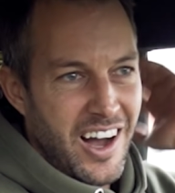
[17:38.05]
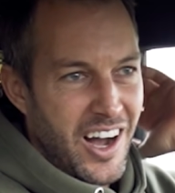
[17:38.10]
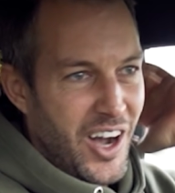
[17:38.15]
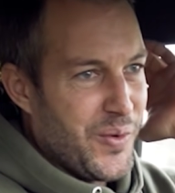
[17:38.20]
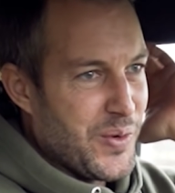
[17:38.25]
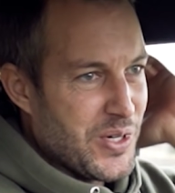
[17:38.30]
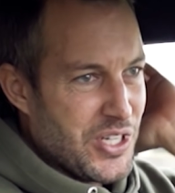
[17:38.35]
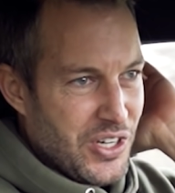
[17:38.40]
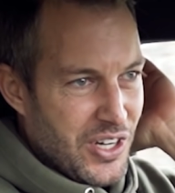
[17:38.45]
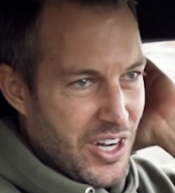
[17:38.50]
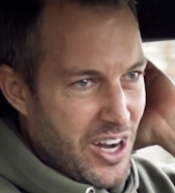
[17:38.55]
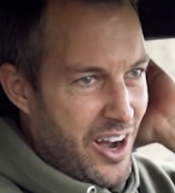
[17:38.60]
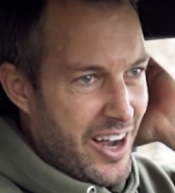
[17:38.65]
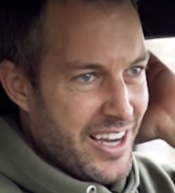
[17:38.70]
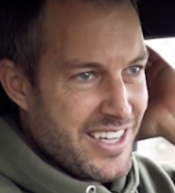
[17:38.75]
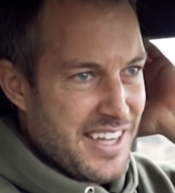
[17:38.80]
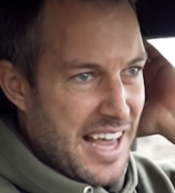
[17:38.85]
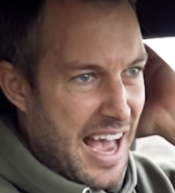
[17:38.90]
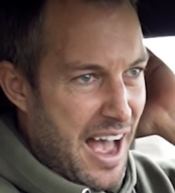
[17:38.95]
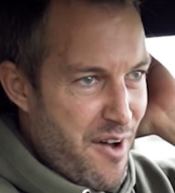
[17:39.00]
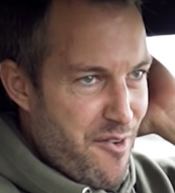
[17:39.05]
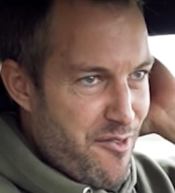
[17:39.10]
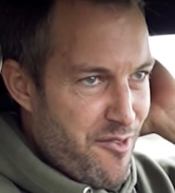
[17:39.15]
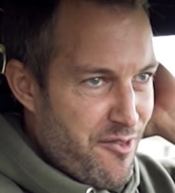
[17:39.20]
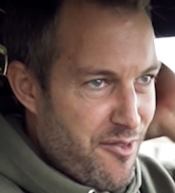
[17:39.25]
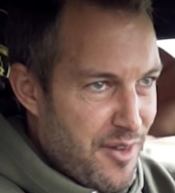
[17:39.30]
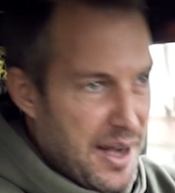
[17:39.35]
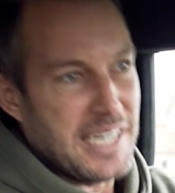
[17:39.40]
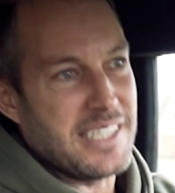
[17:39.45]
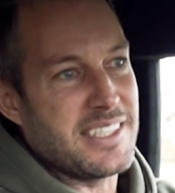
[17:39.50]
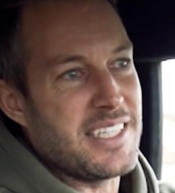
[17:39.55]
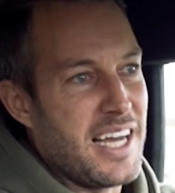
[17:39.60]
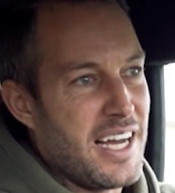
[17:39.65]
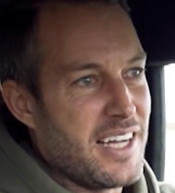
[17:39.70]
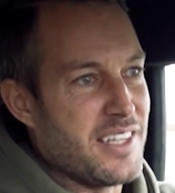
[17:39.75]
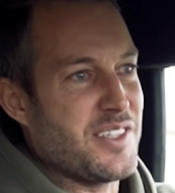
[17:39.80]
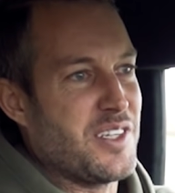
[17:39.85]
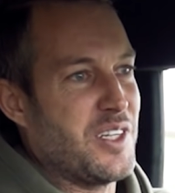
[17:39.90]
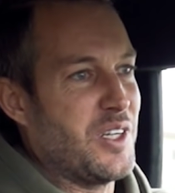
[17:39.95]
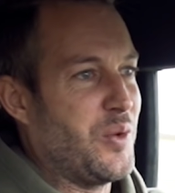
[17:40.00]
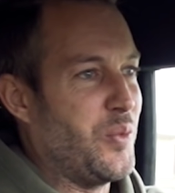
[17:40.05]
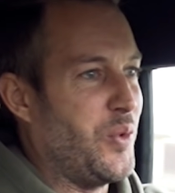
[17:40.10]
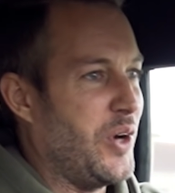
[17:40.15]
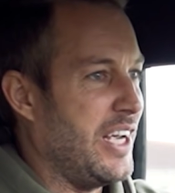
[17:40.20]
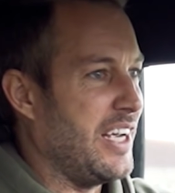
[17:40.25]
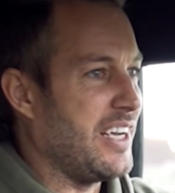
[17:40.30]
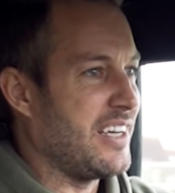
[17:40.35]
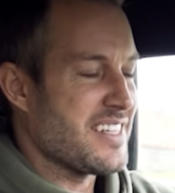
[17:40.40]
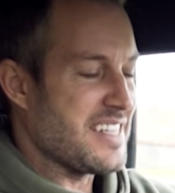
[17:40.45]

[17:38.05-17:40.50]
I wish you guys a fantastic week.